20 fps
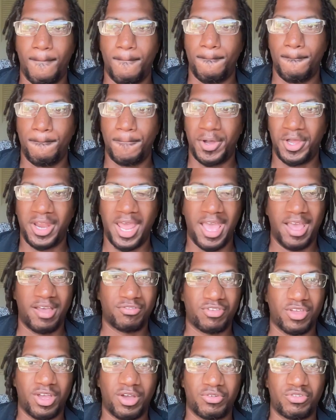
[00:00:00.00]
but
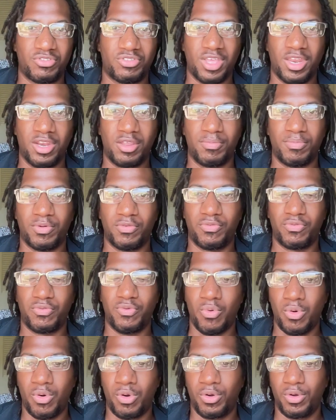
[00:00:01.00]
as I was stating
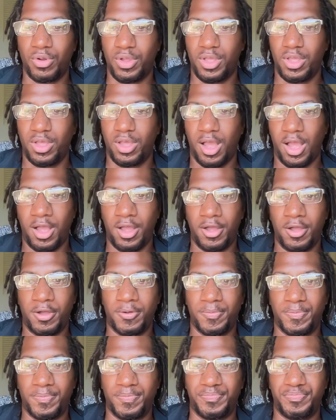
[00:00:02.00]
before,
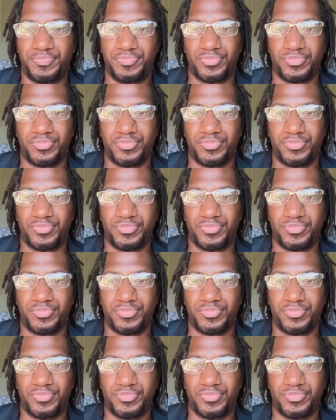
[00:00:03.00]
um,